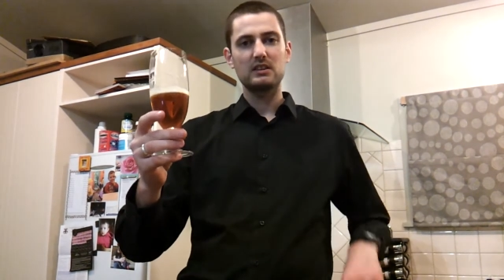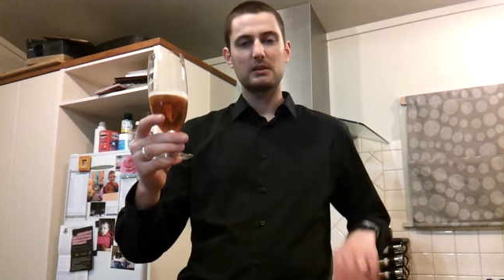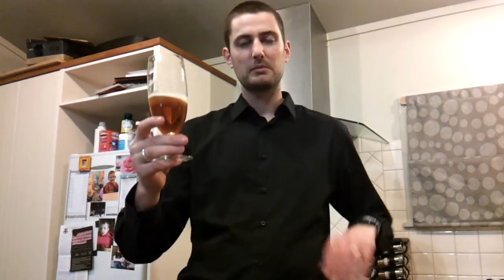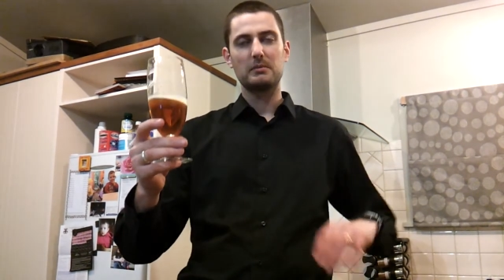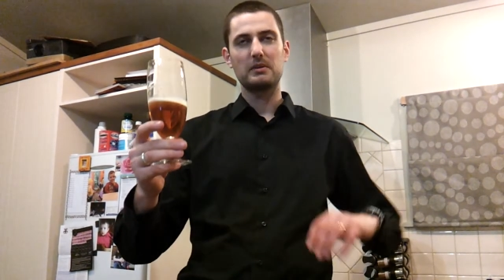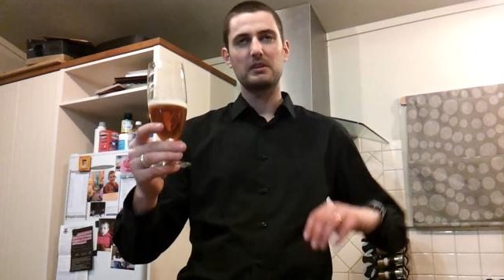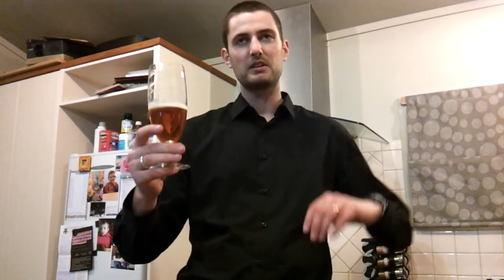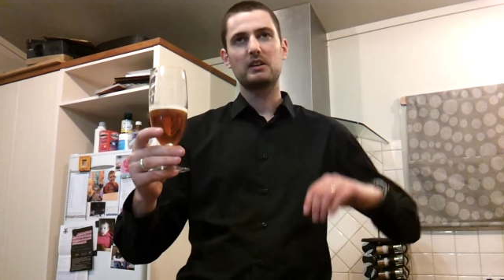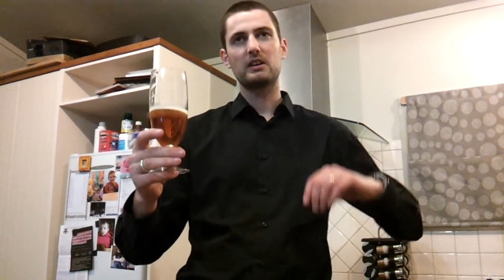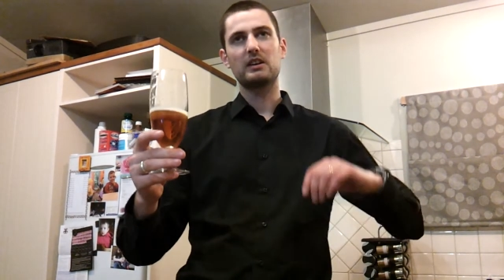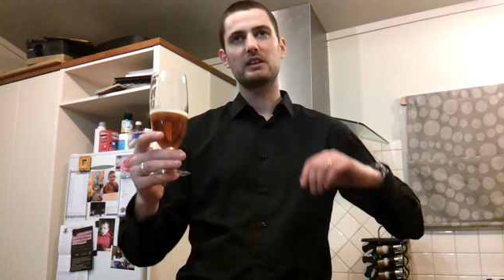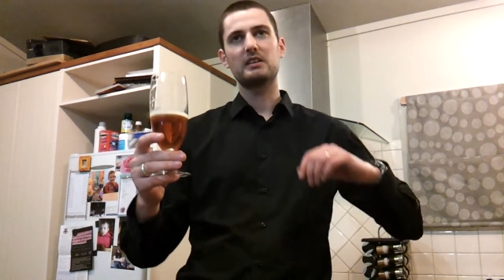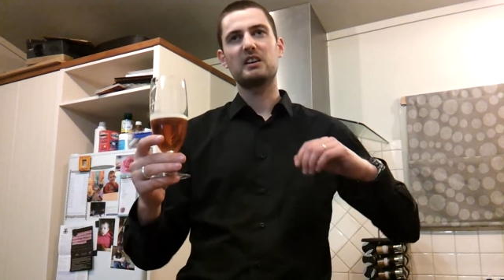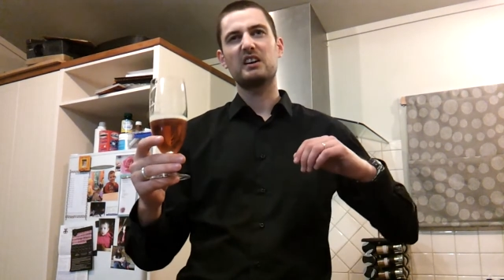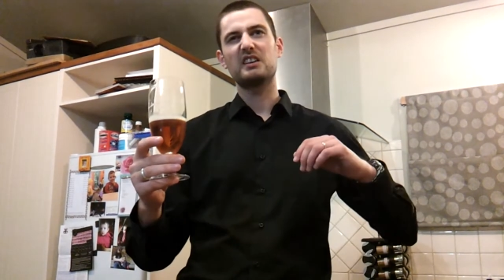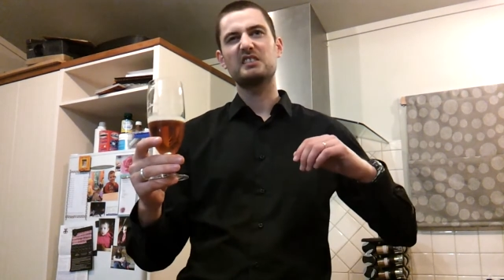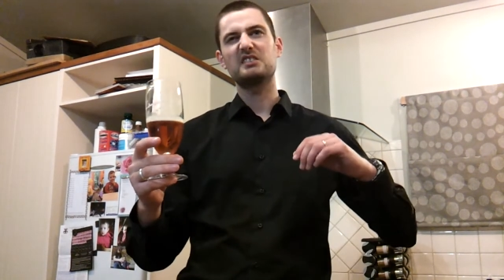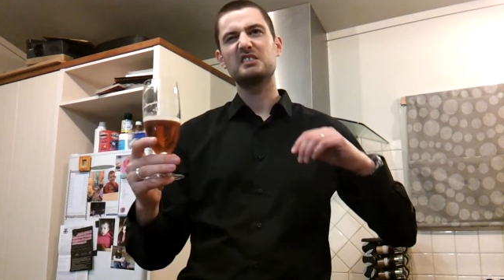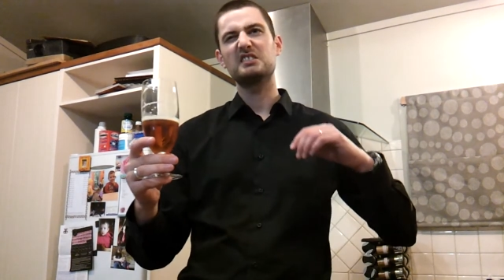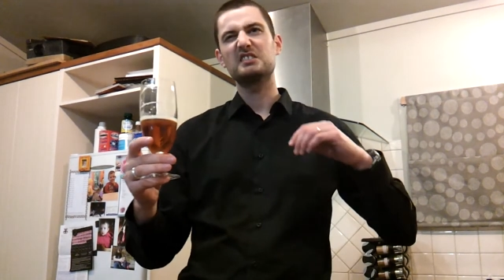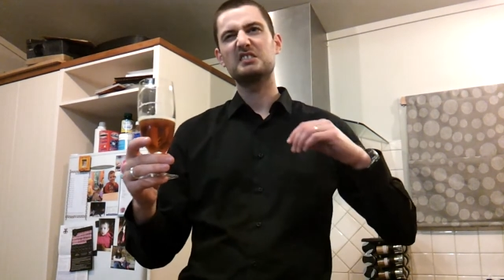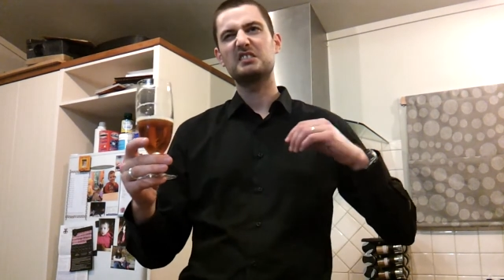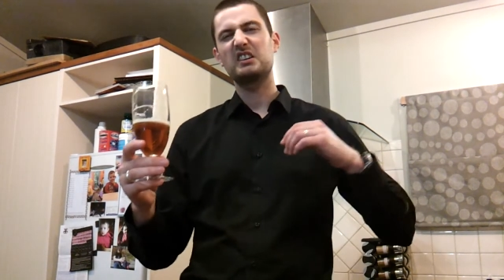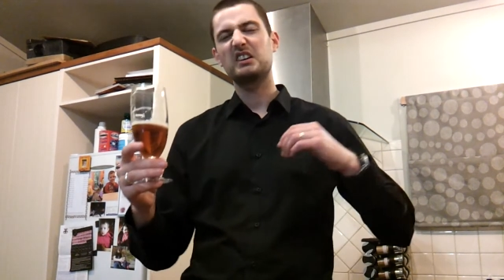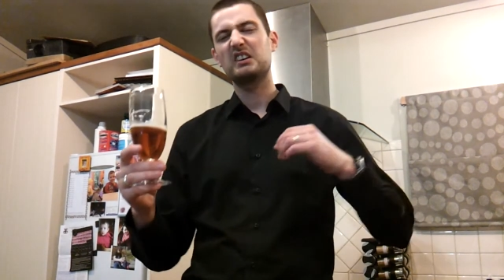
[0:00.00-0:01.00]
I mean, I
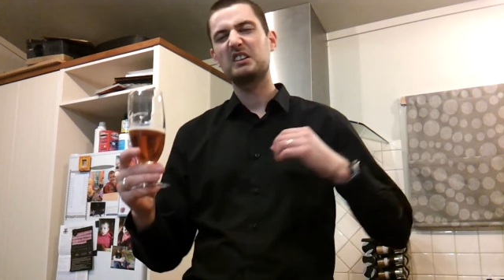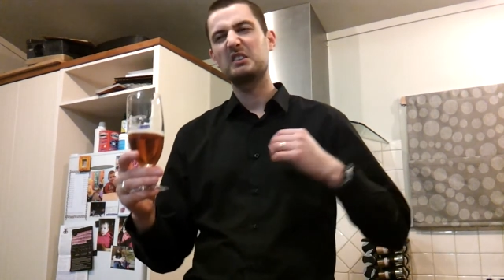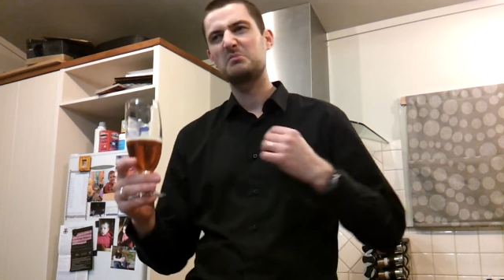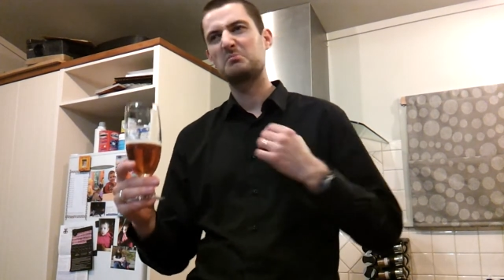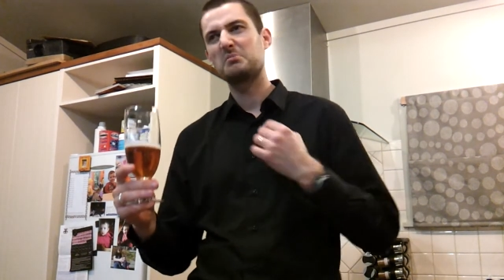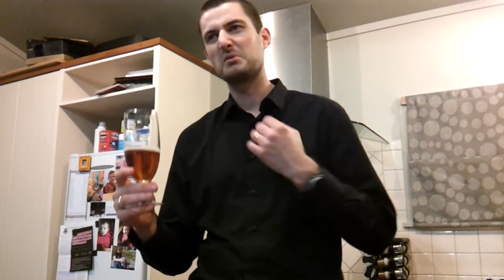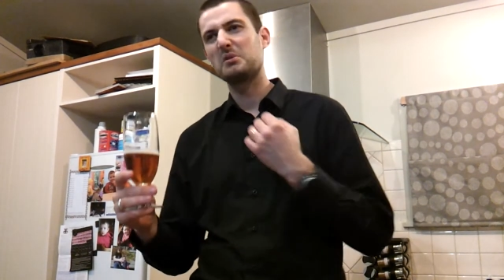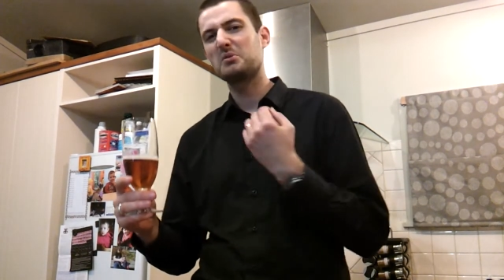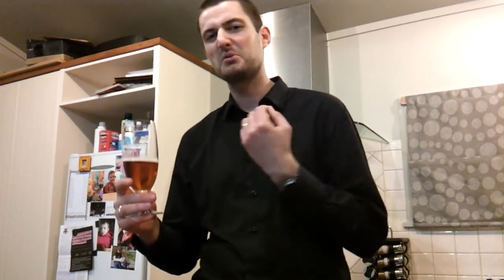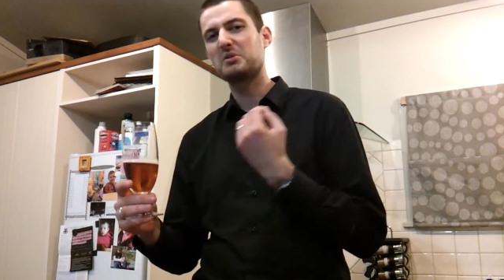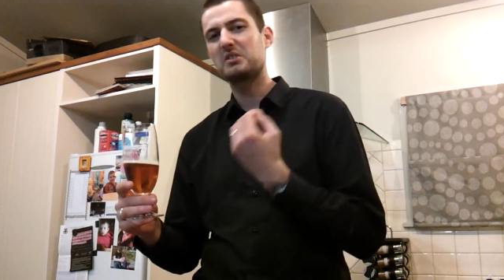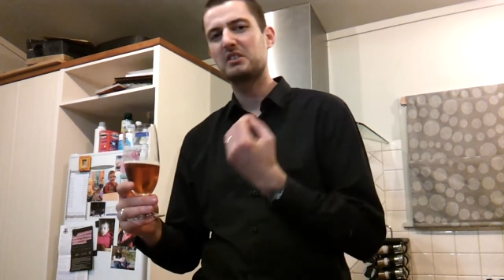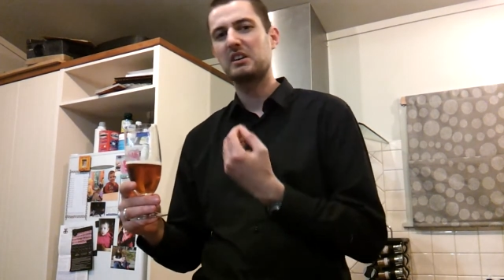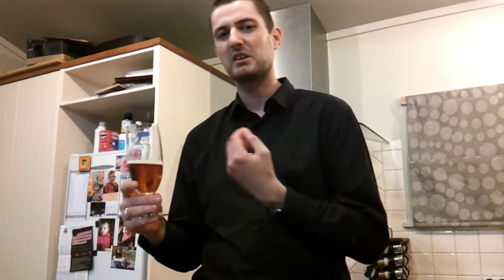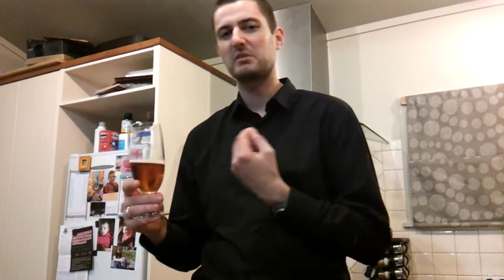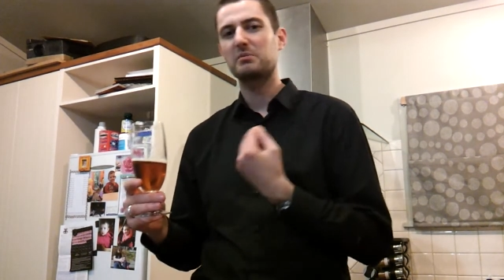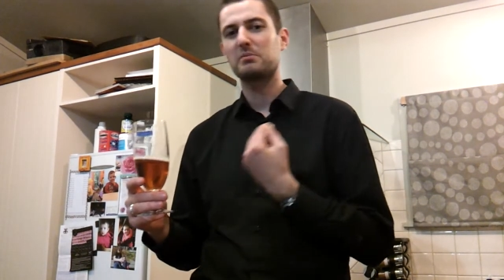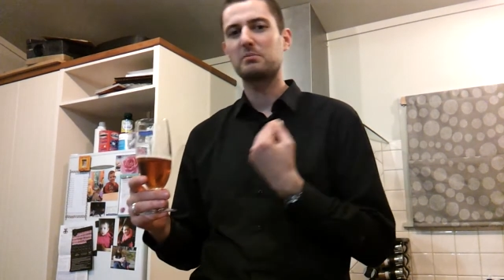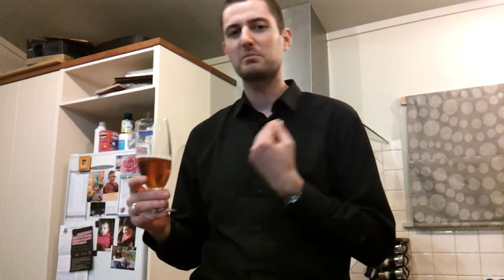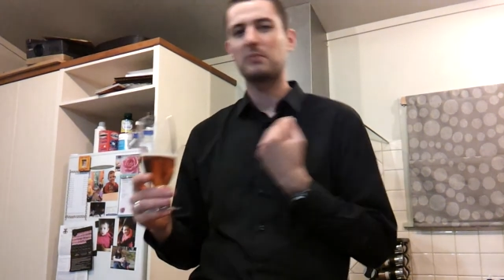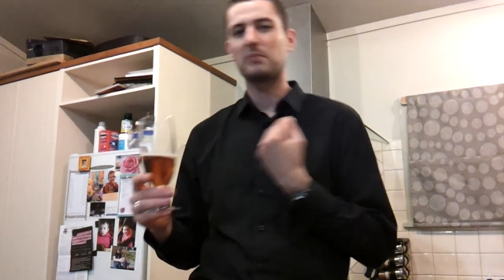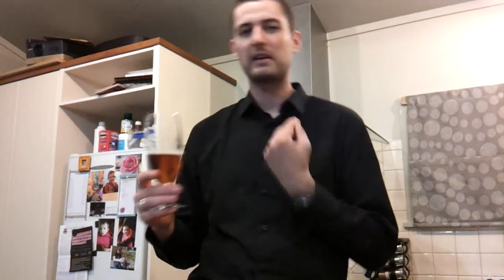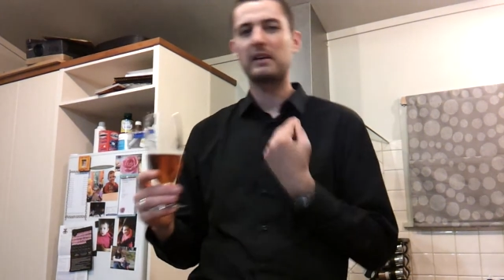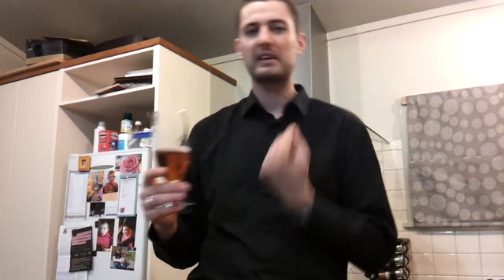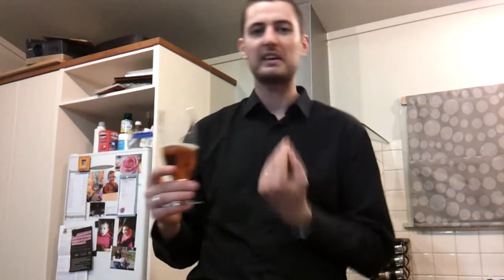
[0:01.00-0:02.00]
did kind of build it up in
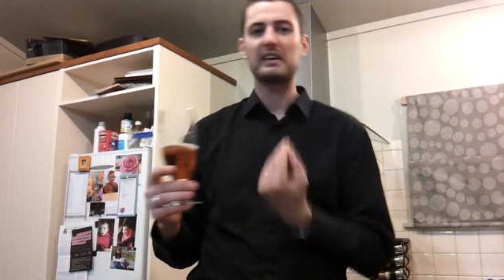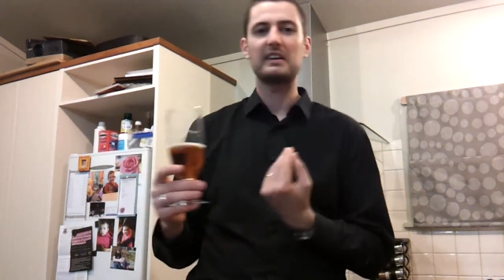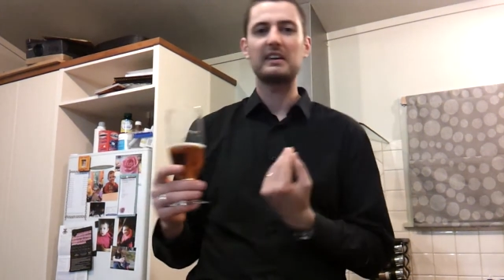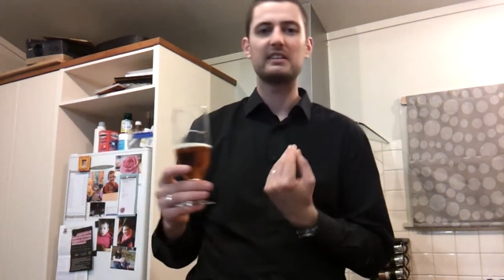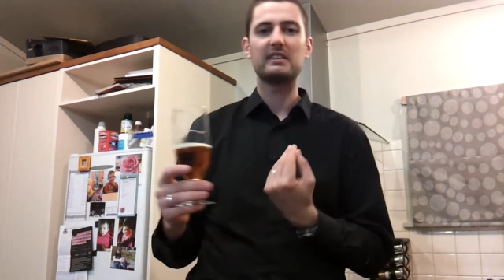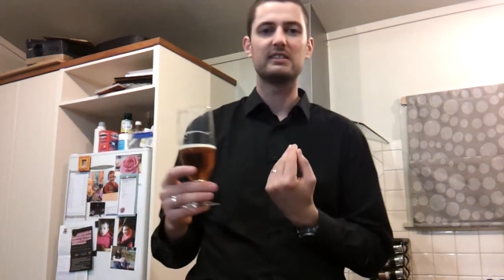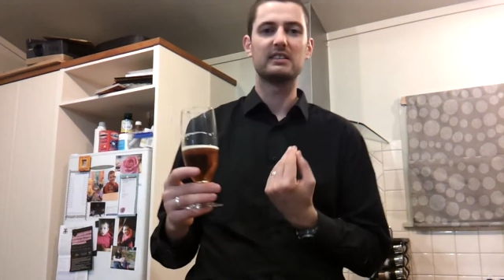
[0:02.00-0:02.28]
my head